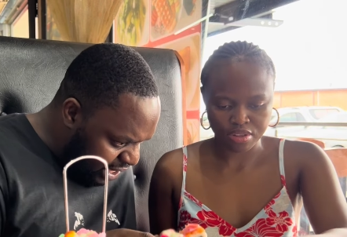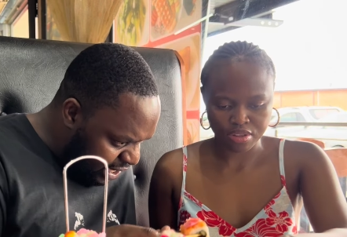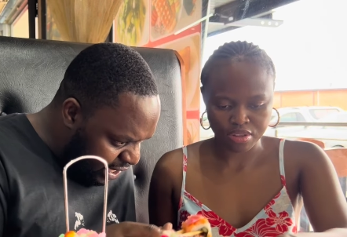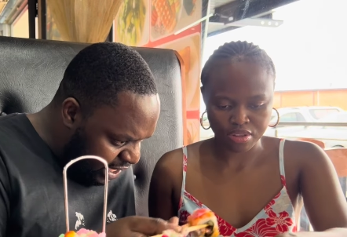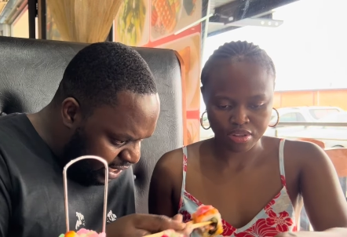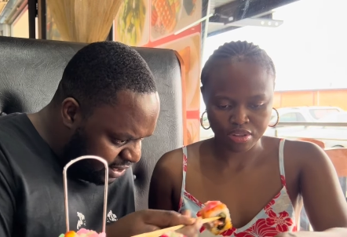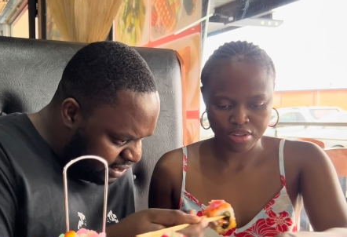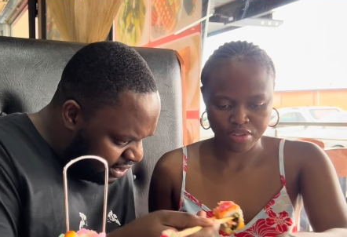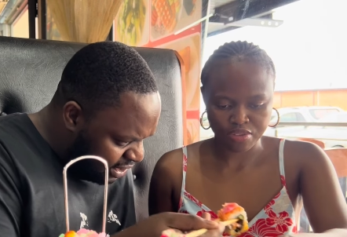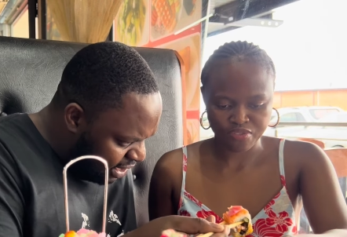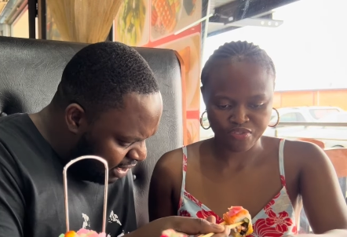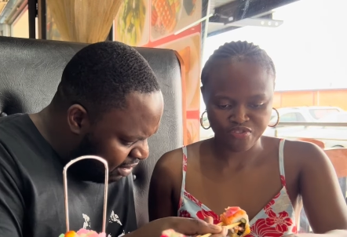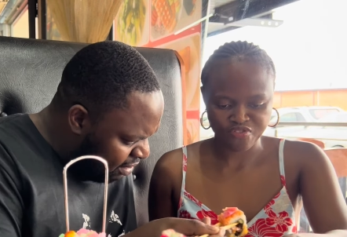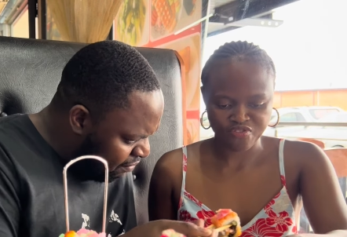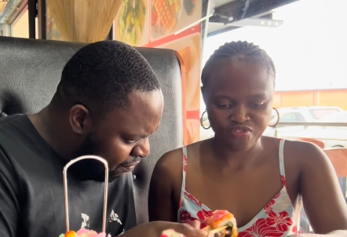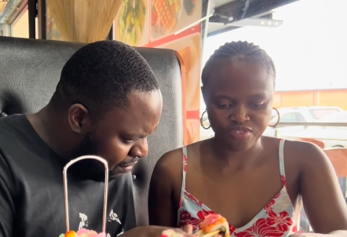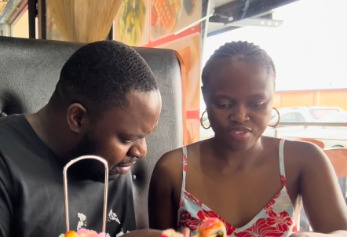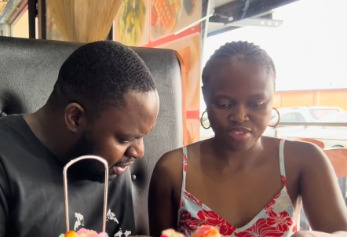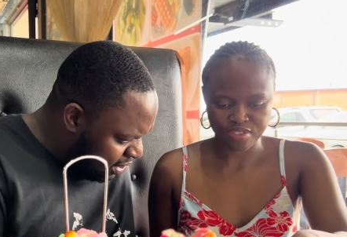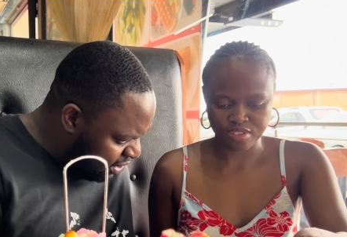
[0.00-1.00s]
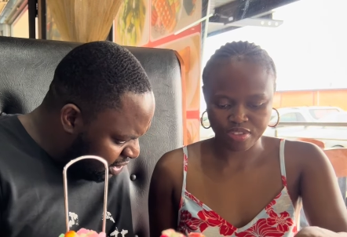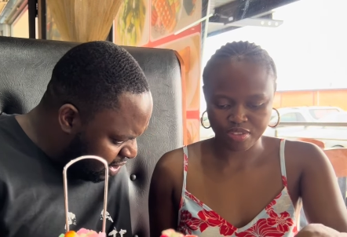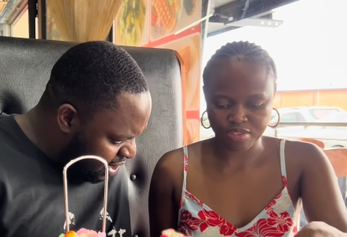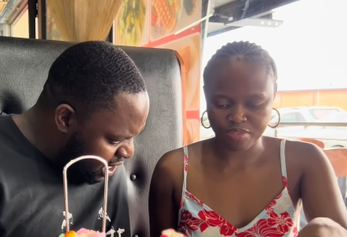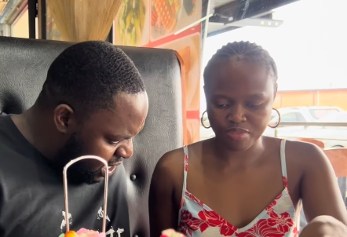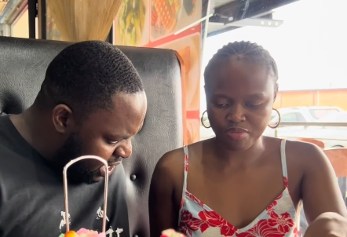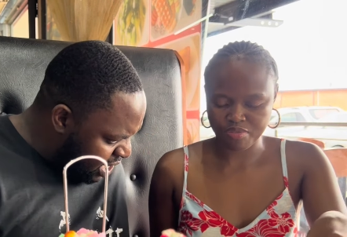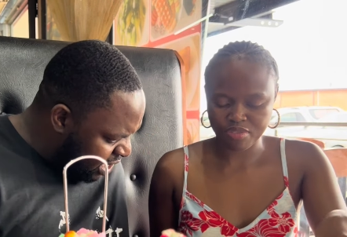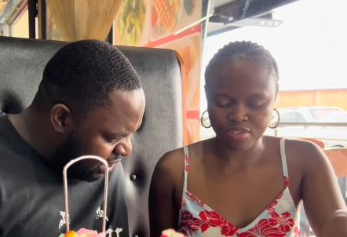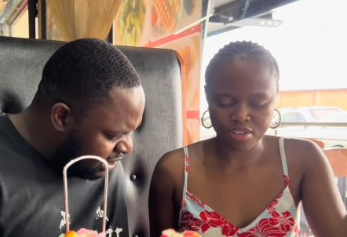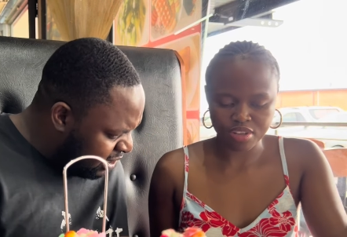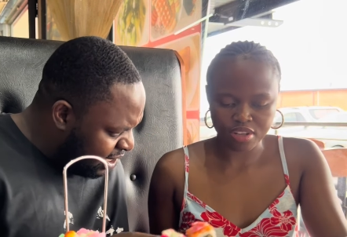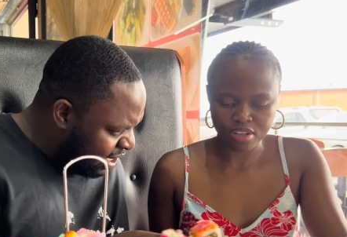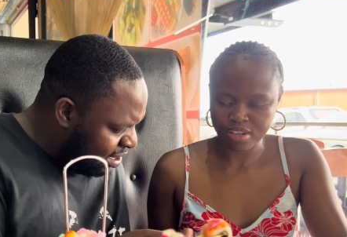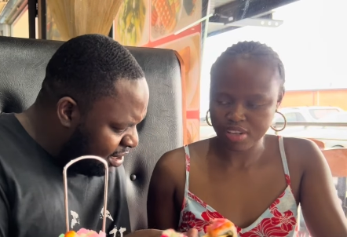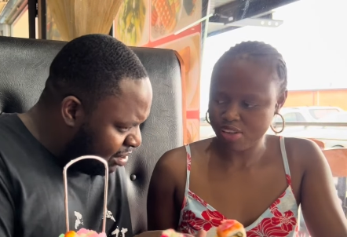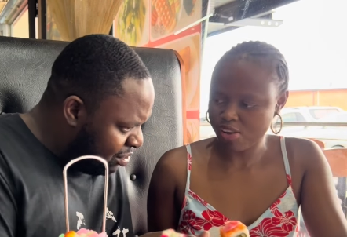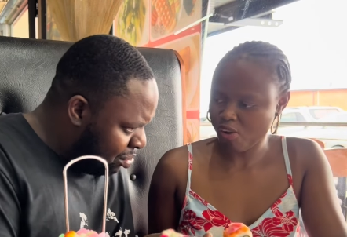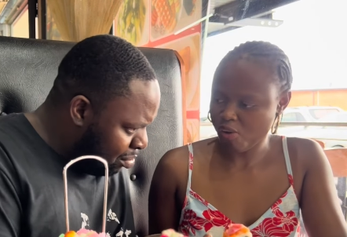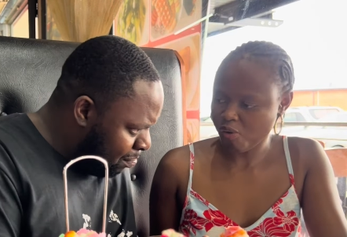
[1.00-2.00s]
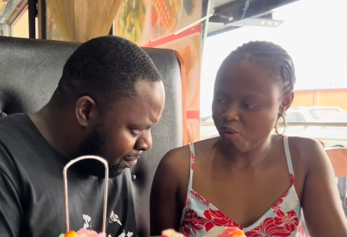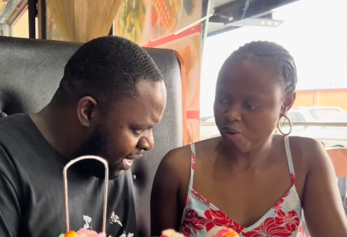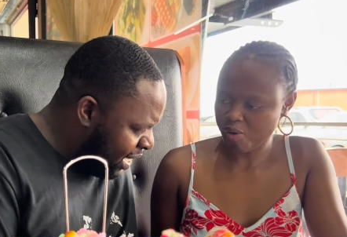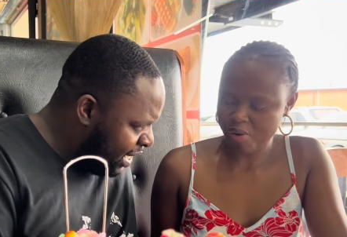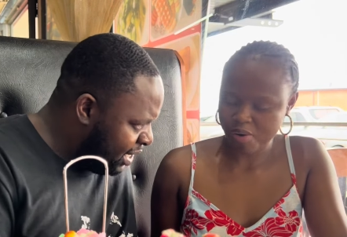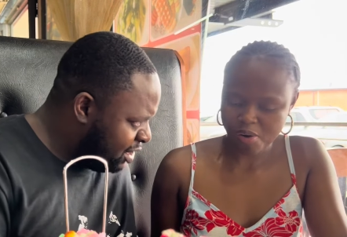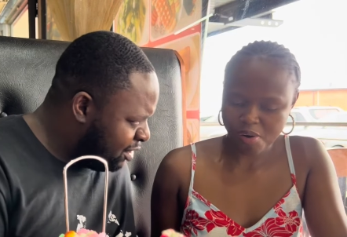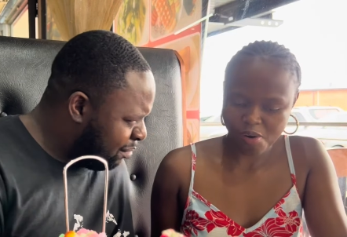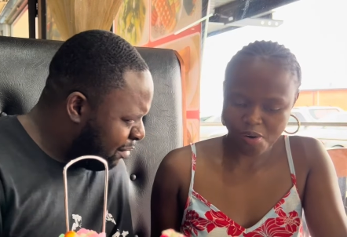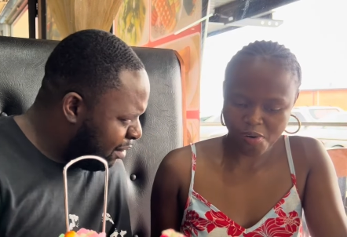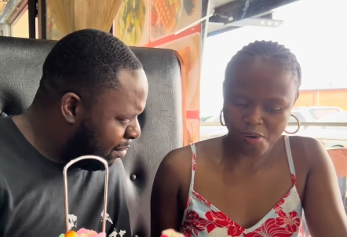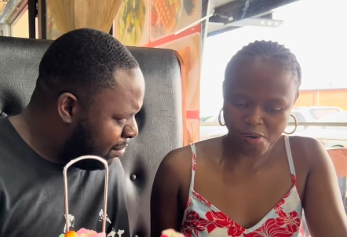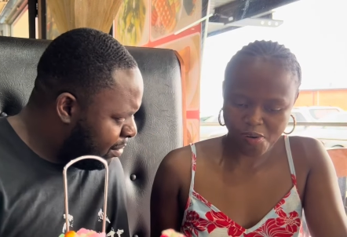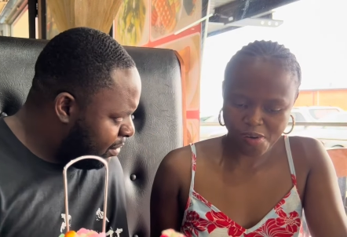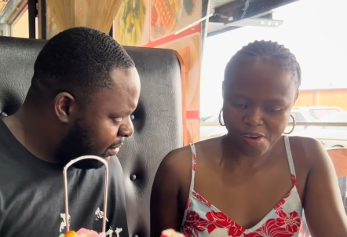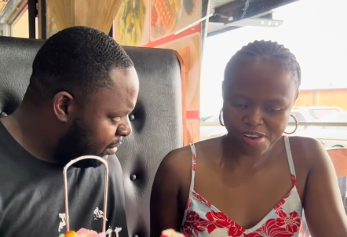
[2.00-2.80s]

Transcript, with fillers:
Speaker 1: I studied for this thing. I studied to manage people.